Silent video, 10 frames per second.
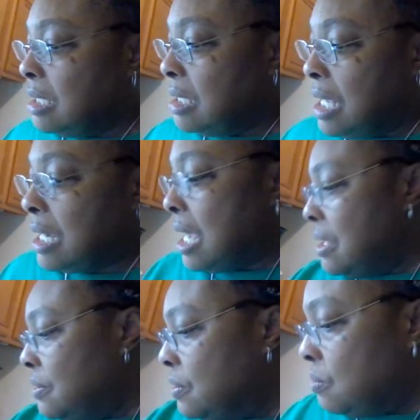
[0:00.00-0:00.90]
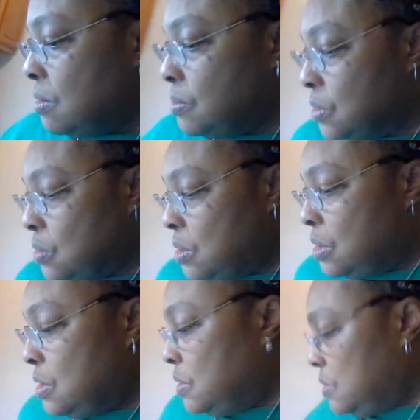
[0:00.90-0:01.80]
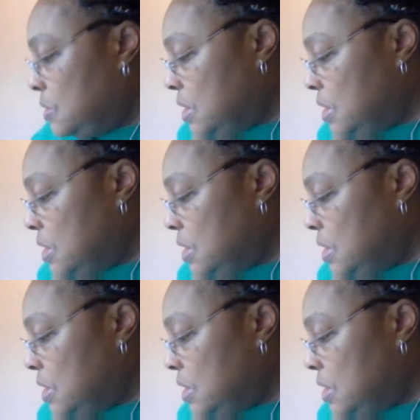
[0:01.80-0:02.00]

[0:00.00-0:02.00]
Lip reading: Like, I don't know what was going on.